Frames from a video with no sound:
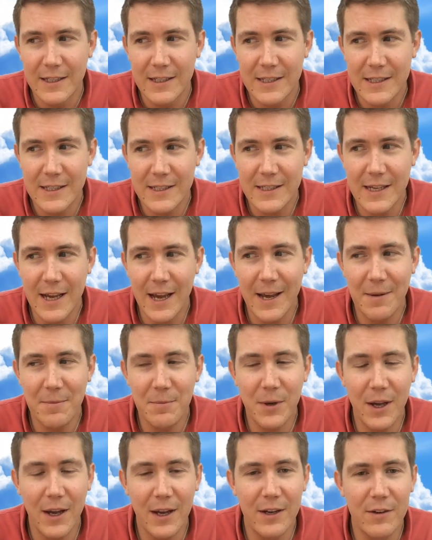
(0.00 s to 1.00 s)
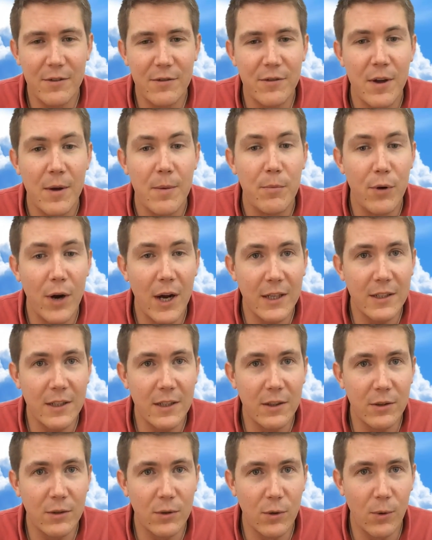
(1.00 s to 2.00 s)
same kind of
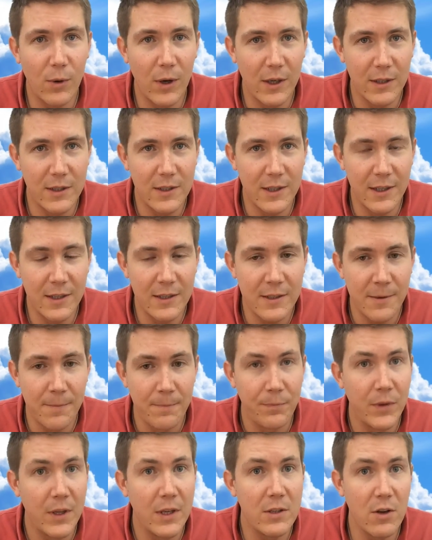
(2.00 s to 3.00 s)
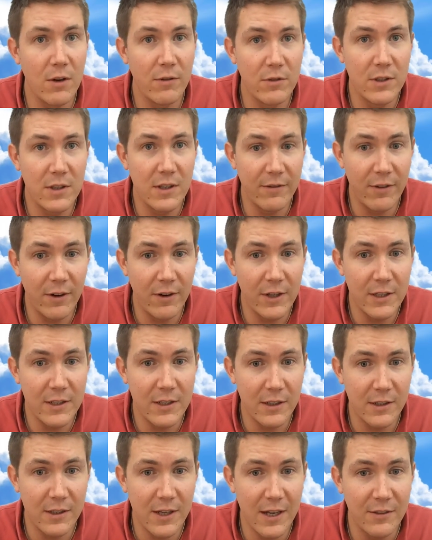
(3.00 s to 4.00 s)
practical qualities. He's obviously very
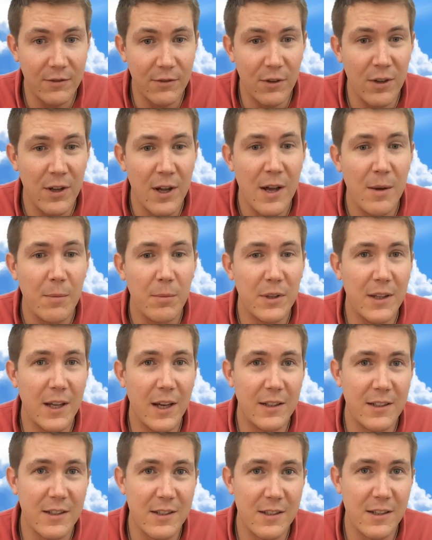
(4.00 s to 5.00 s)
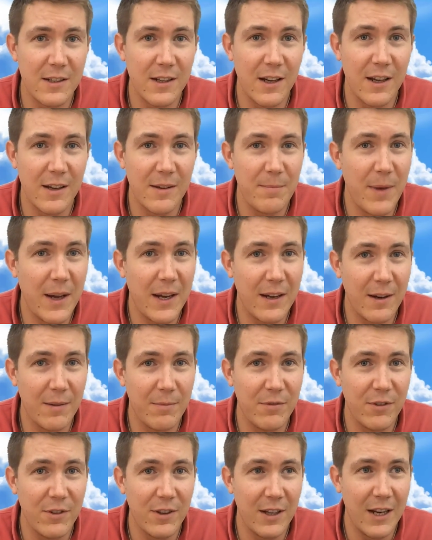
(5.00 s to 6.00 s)
successful, but that doesn't make up
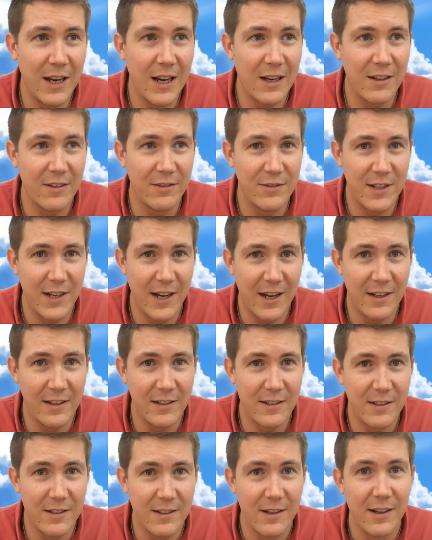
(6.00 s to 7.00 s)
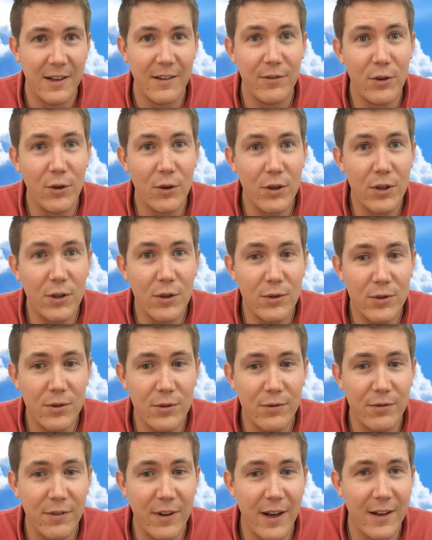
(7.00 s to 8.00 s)
for the lack of taste. If you're a
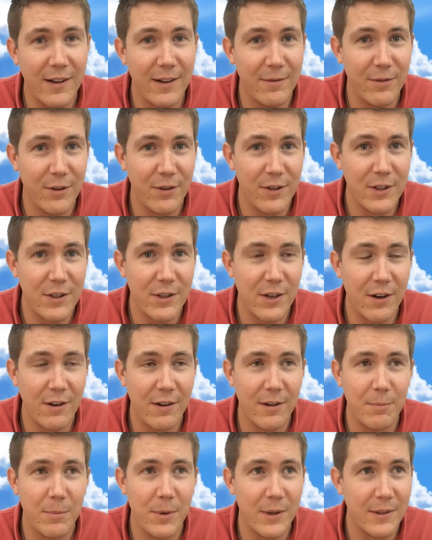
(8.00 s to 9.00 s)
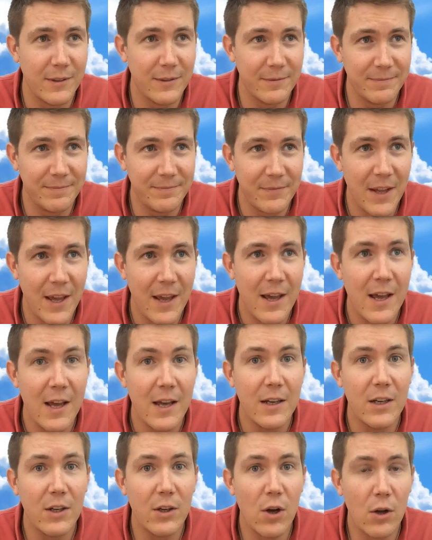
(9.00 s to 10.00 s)
YouTube fan, I'm very sorry, but
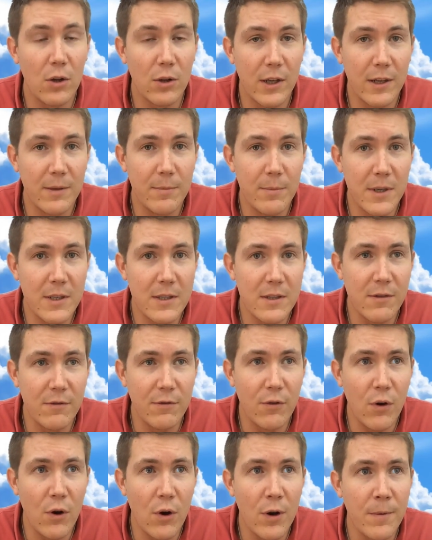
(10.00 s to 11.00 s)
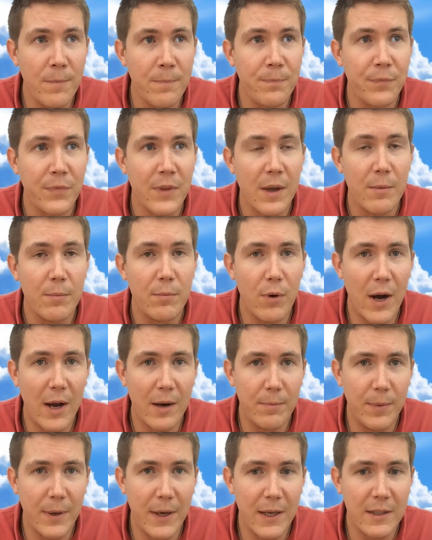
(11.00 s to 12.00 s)
Nicole Kidman's a four,
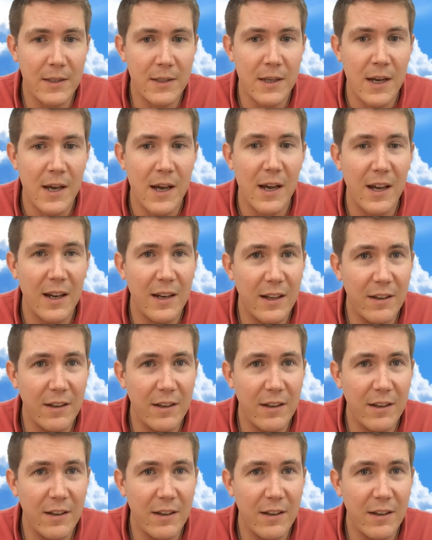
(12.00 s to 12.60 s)
Brad Pitt, and